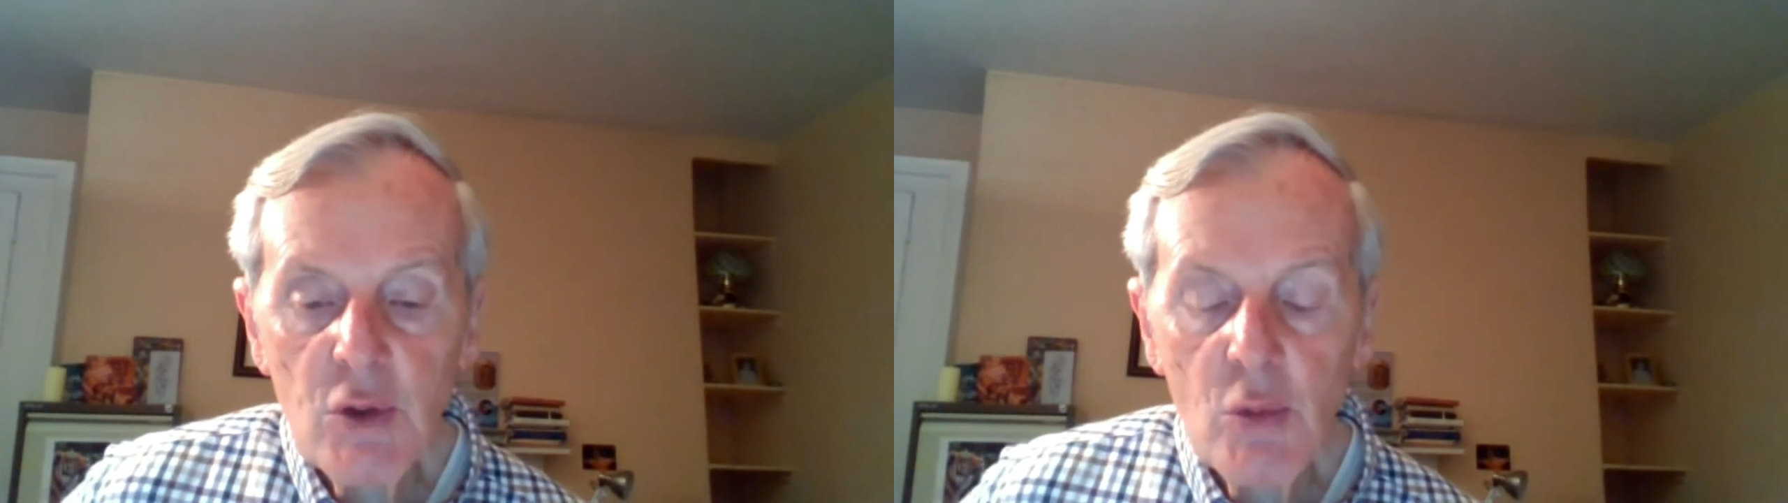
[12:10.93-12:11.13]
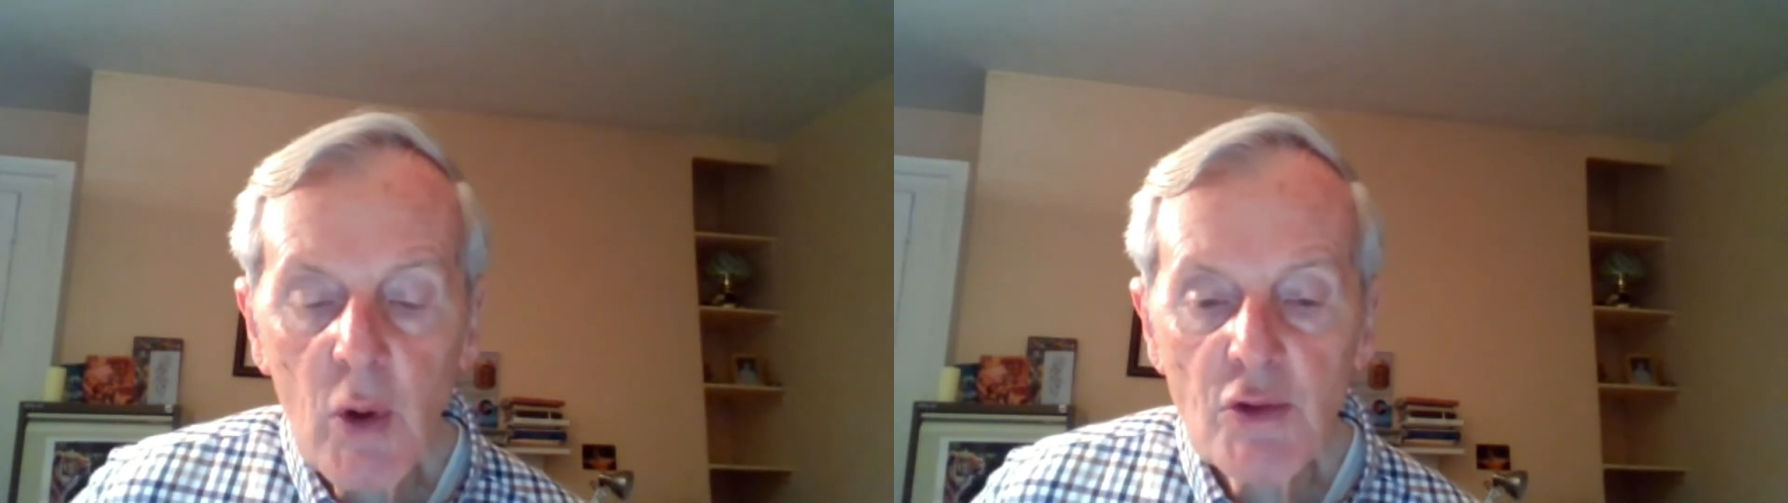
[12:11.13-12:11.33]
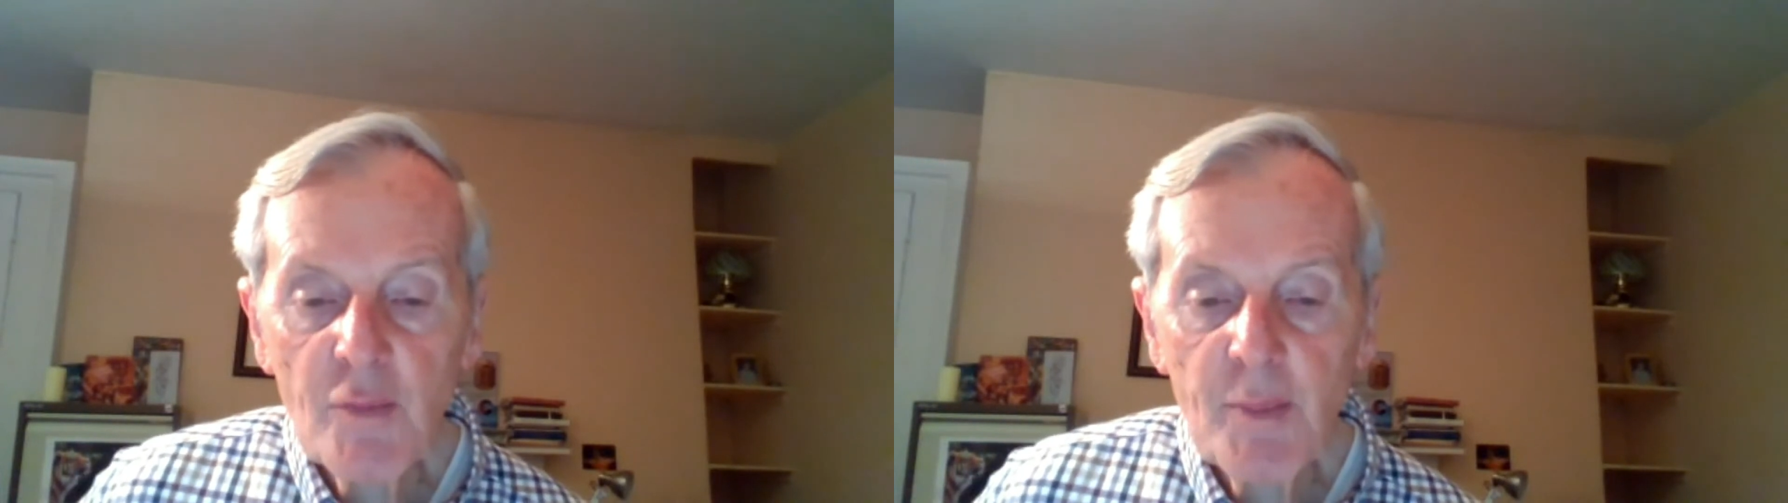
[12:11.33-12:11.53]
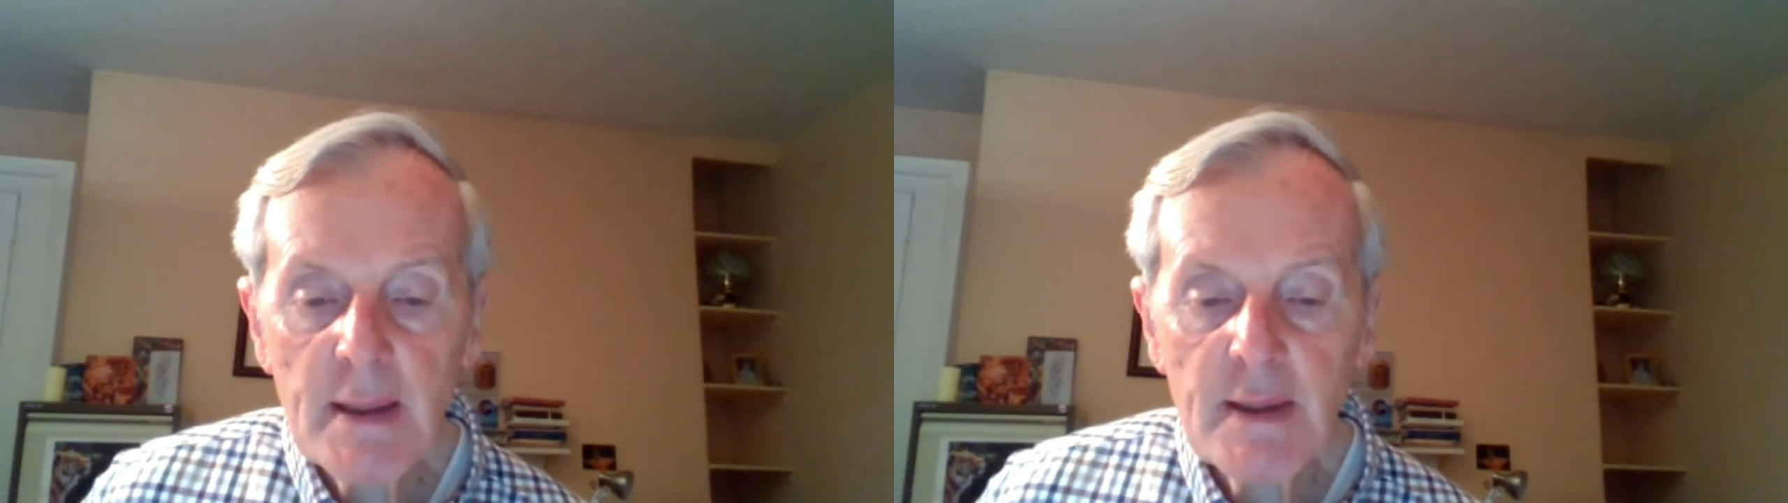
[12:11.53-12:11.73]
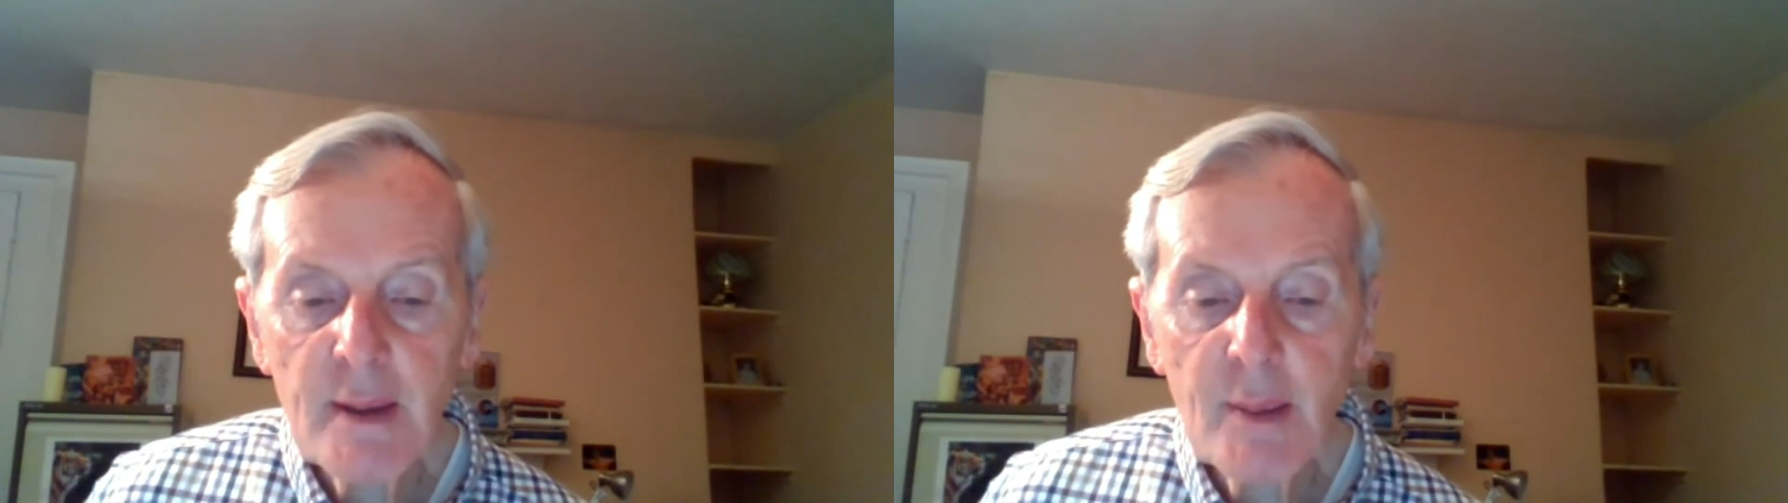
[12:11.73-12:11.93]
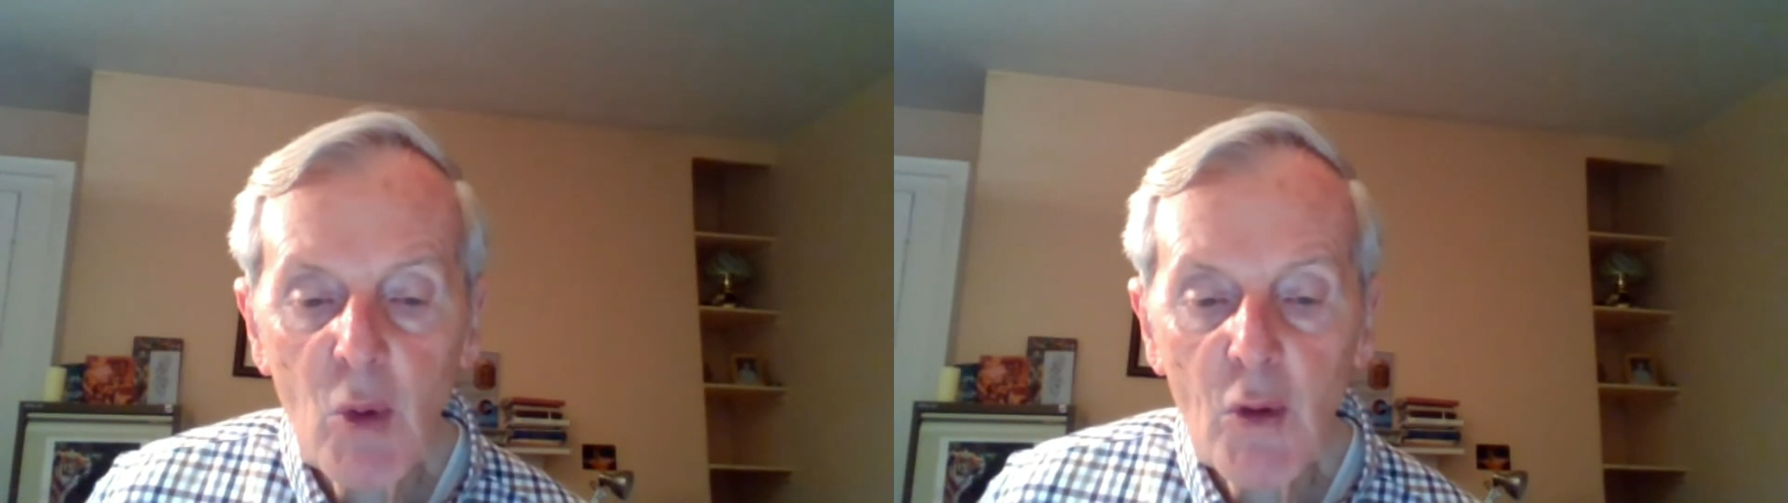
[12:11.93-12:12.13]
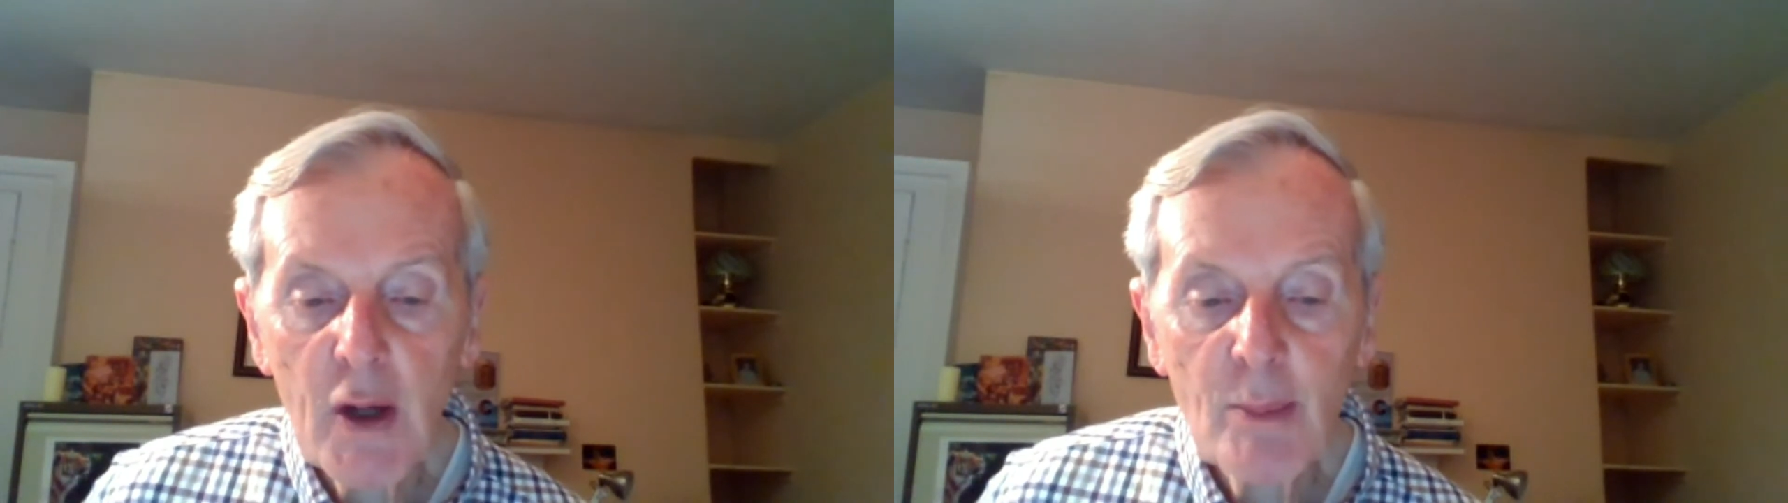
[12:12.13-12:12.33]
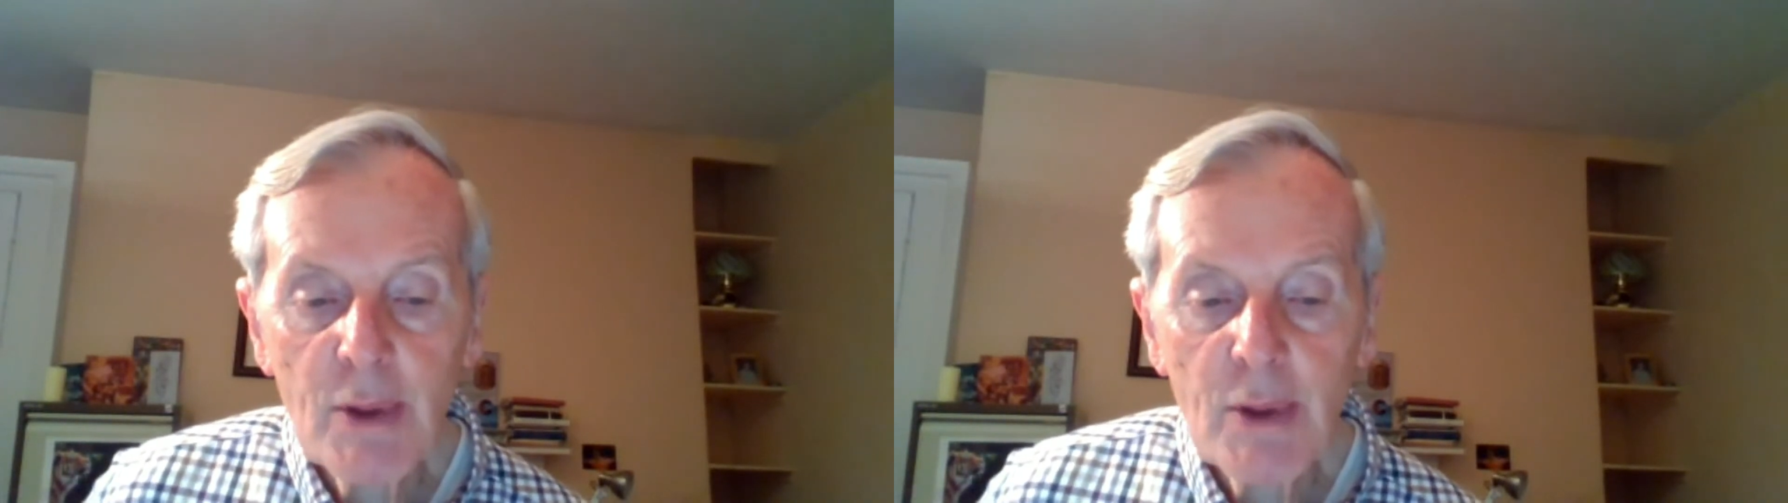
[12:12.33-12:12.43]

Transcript: you out of bed in the morning,